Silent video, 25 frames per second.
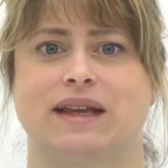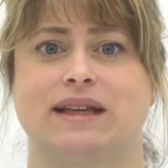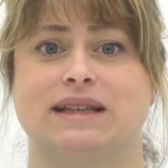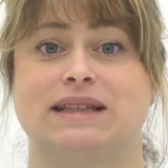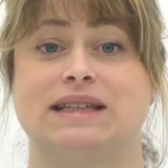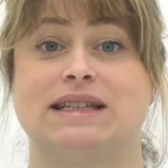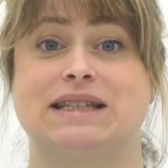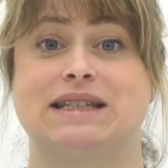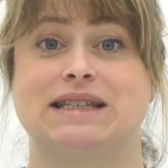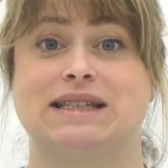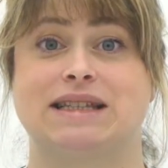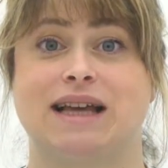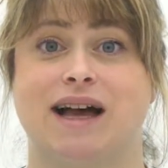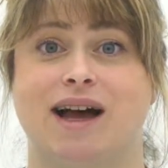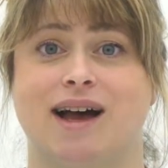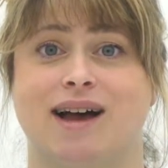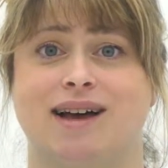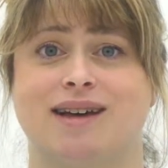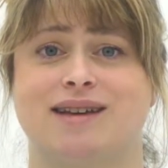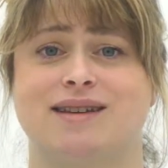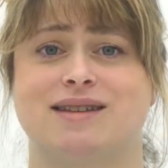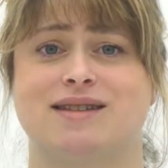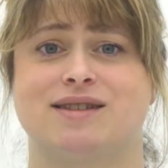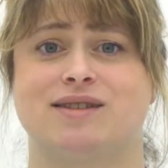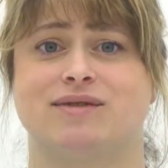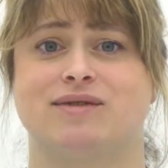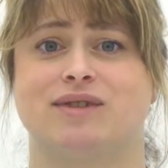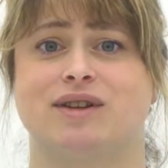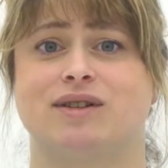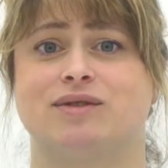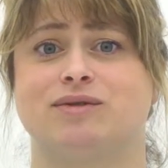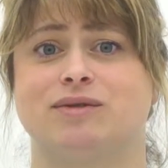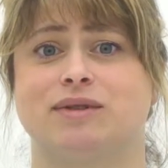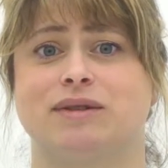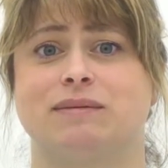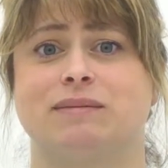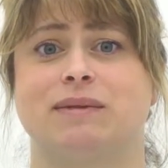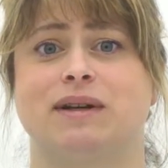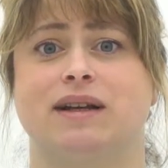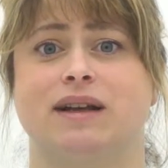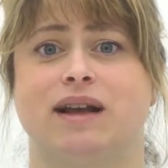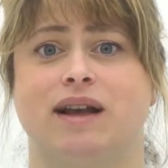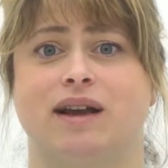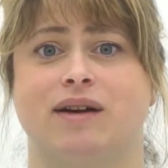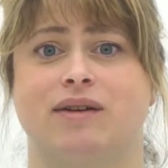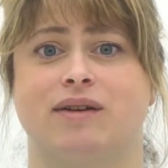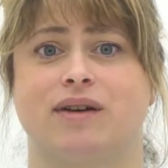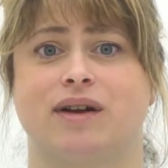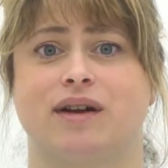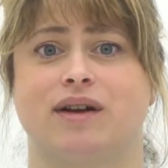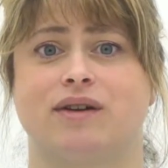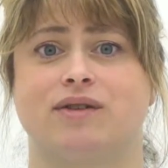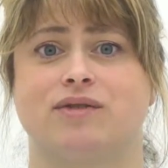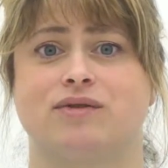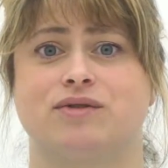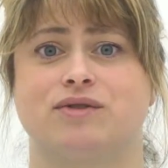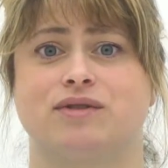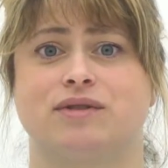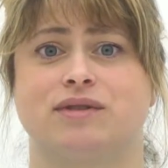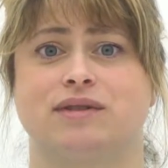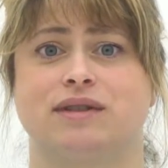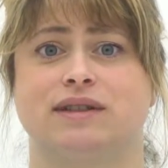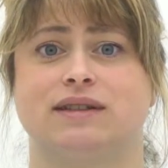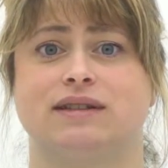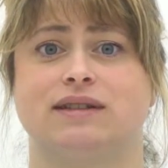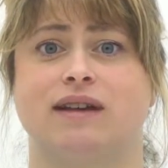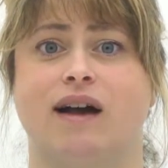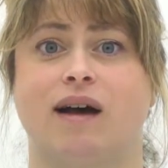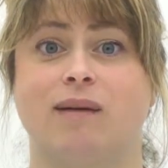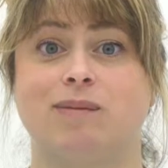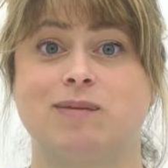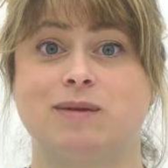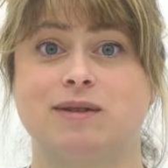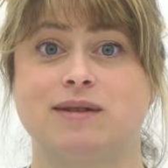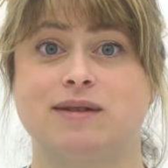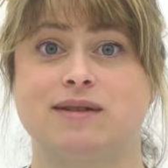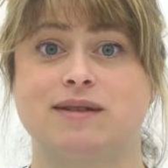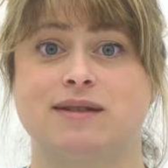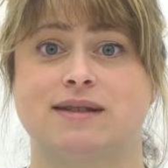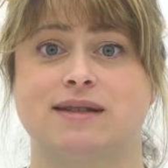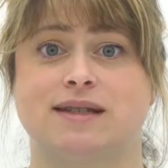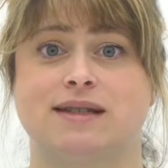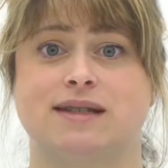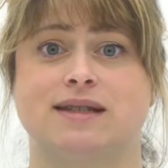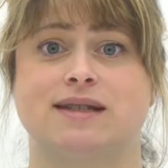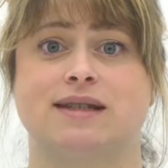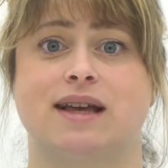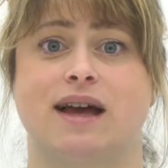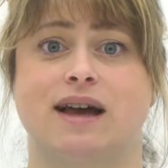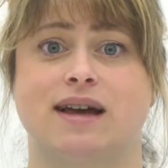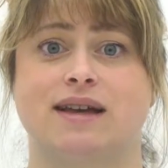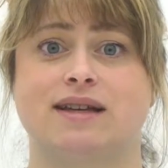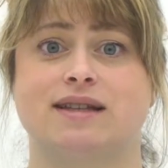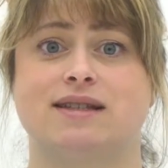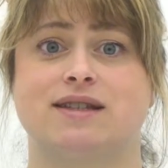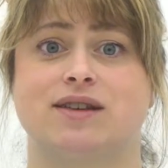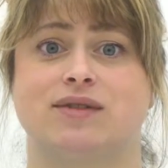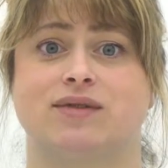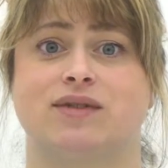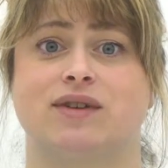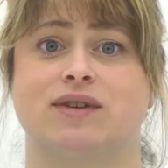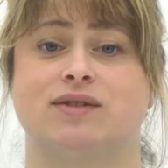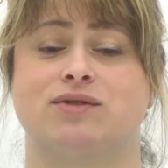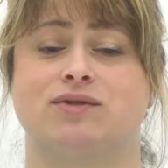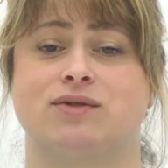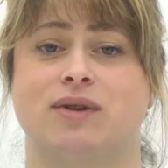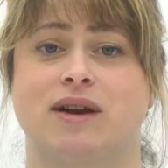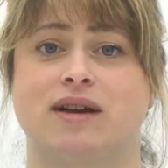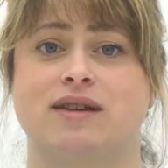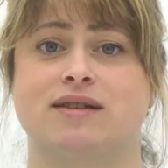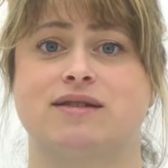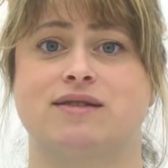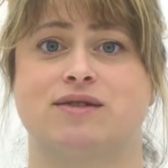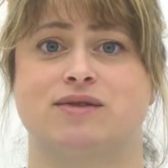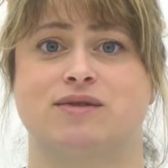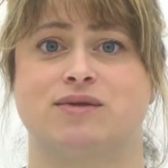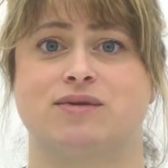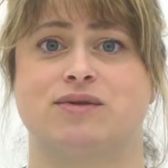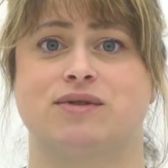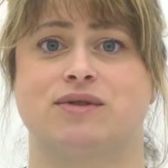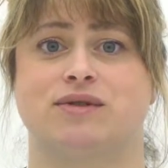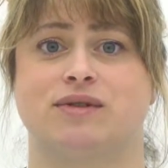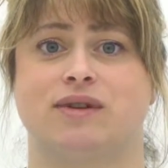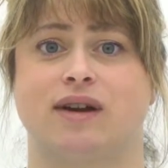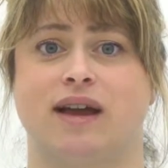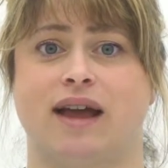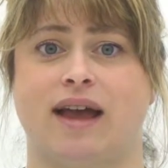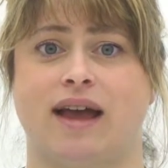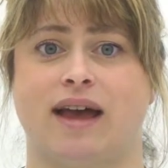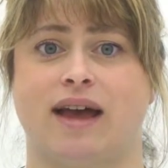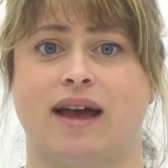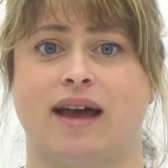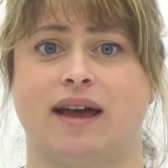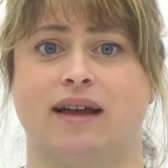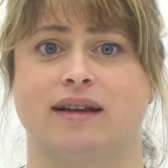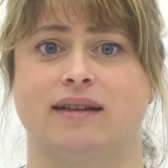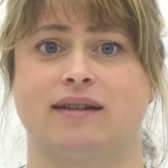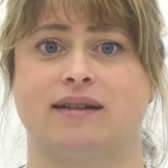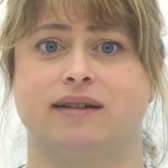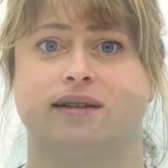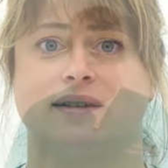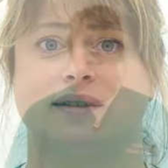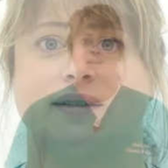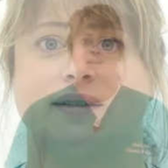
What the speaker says: The size of the treatment area usually doubles the size of the transducer head.